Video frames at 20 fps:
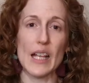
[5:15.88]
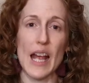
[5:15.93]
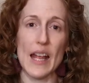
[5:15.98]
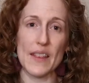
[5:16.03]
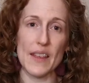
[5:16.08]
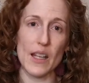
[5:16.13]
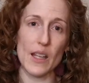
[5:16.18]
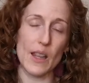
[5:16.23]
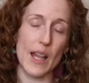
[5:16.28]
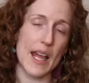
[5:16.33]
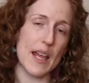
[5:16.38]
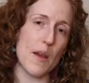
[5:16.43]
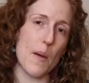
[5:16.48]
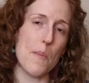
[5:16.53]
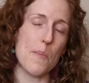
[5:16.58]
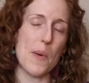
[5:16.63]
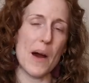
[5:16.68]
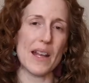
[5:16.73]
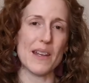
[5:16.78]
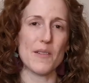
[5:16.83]
and the
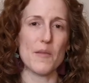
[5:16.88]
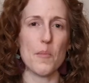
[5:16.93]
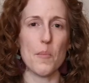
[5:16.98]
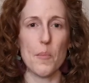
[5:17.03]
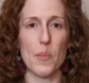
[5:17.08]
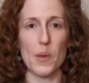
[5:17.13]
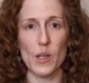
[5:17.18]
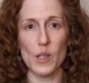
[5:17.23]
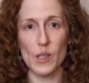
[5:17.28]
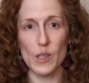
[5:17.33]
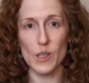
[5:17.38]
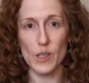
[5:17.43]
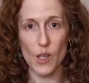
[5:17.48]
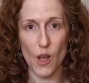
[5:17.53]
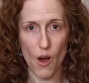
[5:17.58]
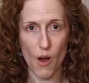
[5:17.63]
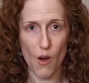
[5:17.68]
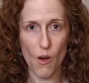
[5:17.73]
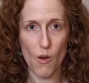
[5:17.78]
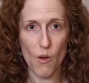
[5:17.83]
like button
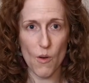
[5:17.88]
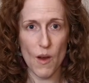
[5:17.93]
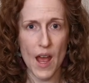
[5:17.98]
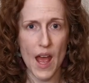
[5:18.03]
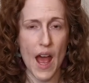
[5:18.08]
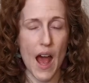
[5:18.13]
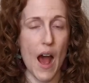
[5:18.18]
below.